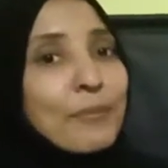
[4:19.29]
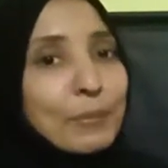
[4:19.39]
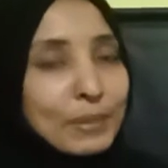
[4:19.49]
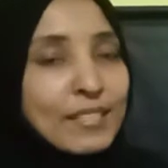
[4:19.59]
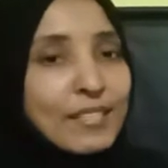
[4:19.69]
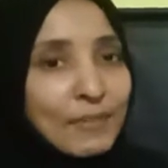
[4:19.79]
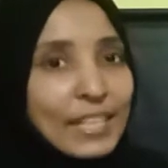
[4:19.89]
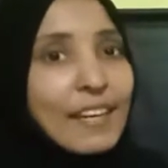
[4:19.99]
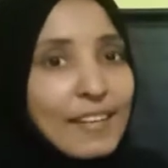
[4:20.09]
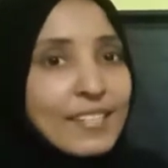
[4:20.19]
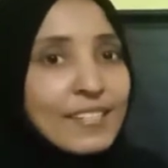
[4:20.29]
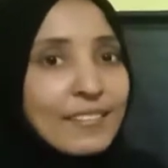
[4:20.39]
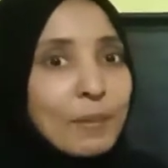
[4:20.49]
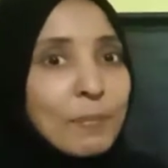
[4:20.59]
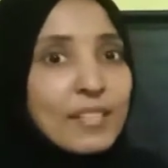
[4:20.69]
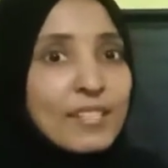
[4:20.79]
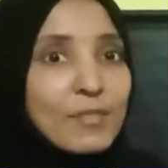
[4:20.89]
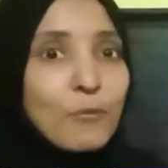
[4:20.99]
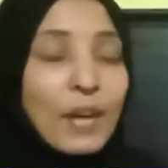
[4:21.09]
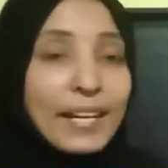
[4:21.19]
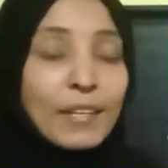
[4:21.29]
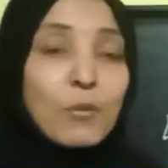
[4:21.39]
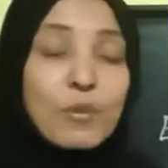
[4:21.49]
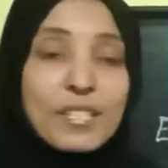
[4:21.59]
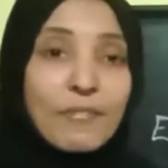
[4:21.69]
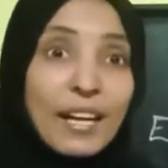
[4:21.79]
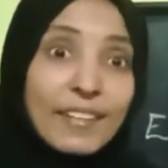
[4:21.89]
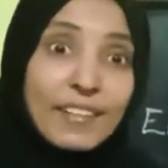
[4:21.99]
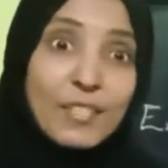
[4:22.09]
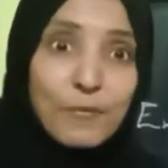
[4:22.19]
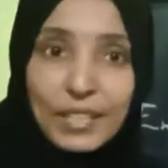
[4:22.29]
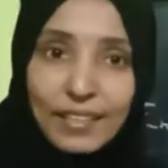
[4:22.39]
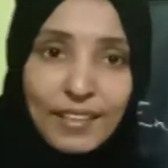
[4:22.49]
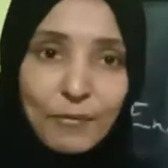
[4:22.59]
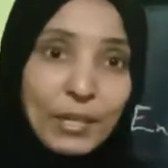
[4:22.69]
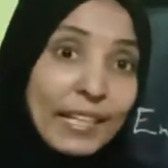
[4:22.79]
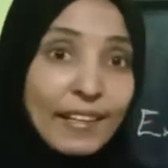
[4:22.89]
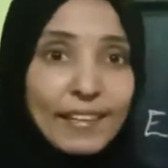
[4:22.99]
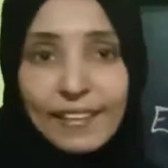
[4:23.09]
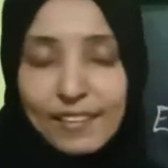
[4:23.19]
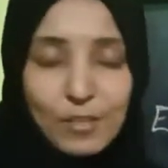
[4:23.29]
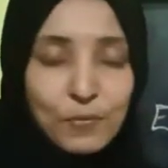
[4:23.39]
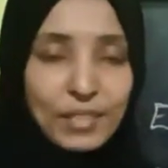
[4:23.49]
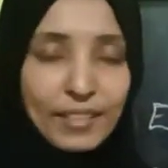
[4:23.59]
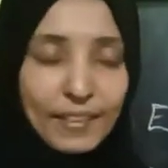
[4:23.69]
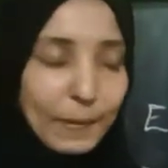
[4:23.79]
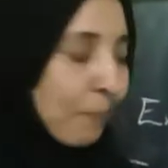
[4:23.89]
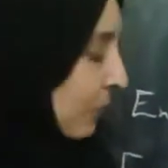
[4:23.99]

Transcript: this is very less. That means water is very high. Water content is very high.